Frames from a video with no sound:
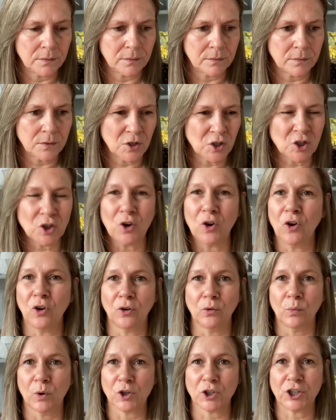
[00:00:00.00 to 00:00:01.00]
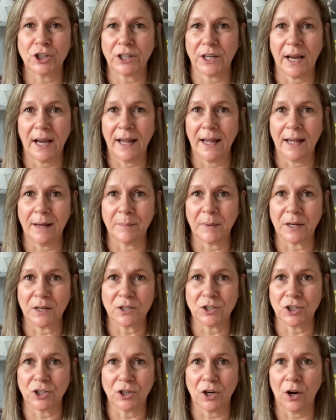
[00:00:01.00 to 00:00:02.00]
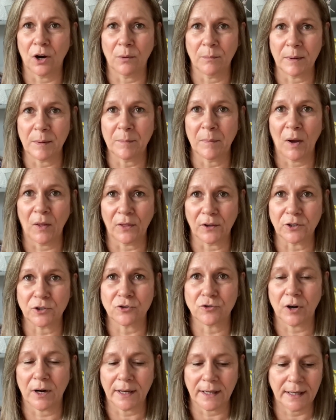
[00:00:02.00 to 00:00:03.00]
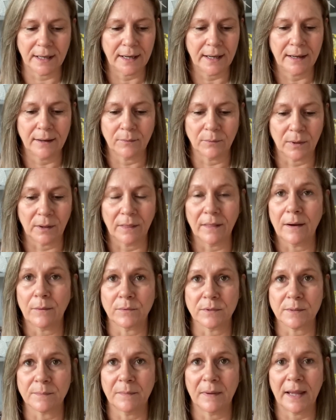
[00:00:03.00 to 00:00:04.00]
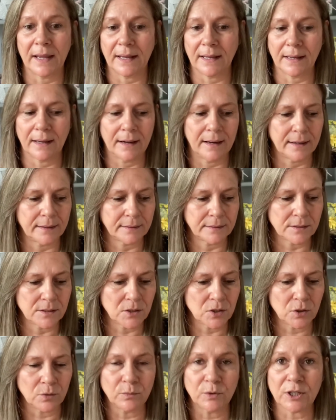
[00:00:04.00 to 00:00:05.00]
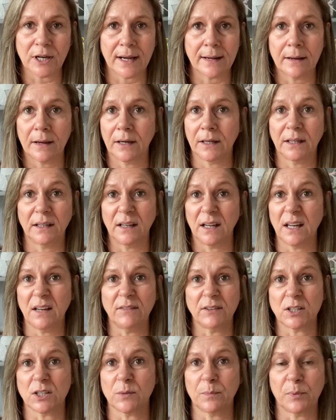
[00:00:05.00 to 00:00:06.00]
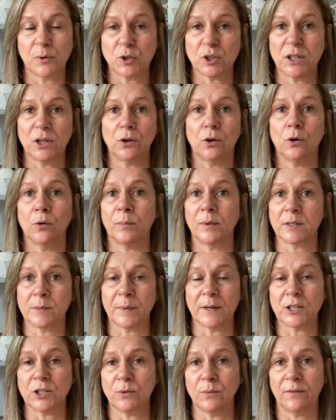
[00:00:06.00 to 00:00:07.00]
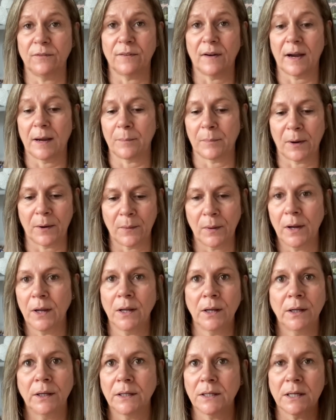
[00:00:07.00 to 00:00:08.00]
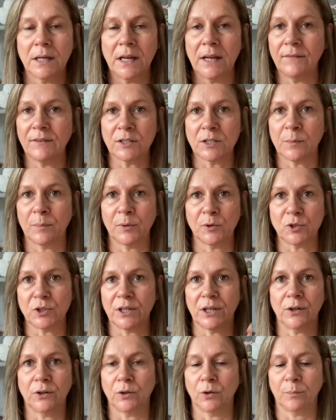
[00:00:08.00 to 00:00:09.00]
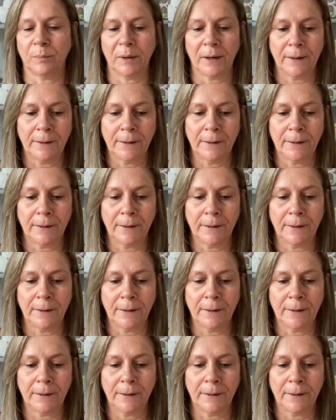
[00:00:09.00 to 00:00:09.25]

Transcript: stall washing your hair because you can't be bothered drying it? Well, that was me. And sometimes, and even to put it up, especially with fibro, even to put it up,